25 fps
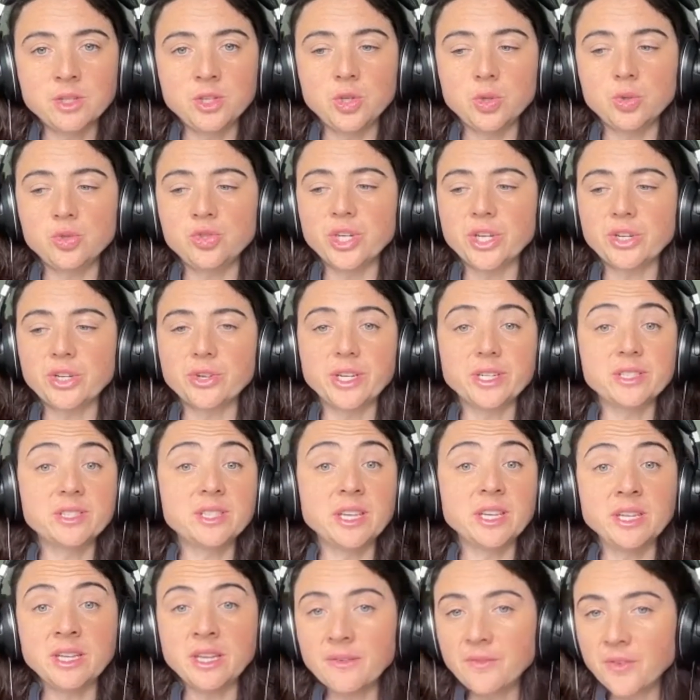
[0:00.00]
you generate
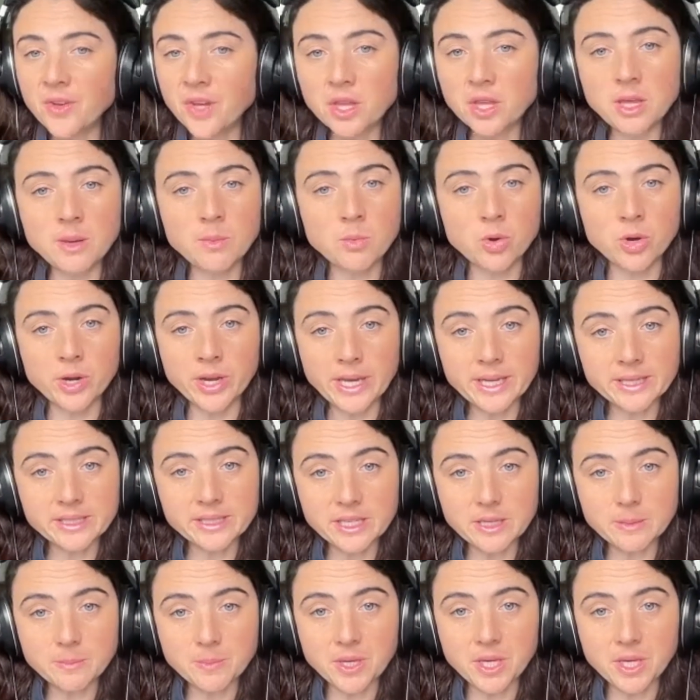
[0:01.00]
significantly more
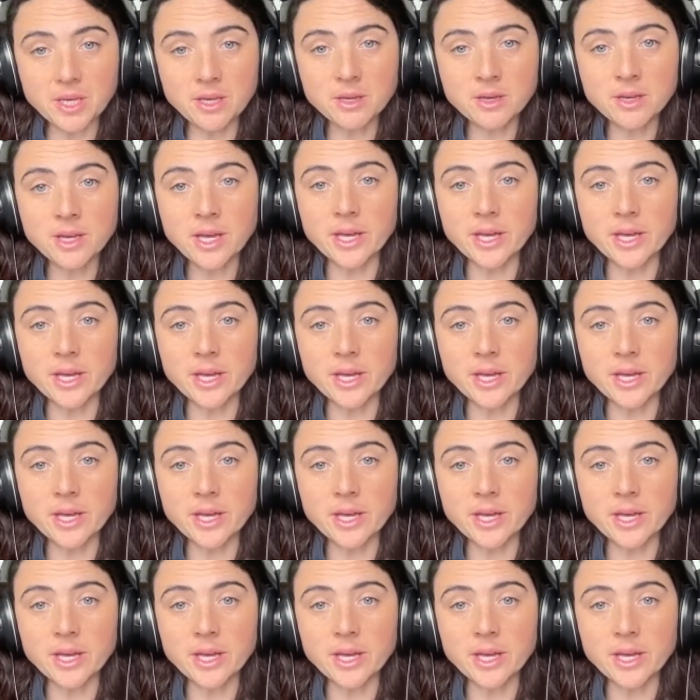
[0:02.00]
ATP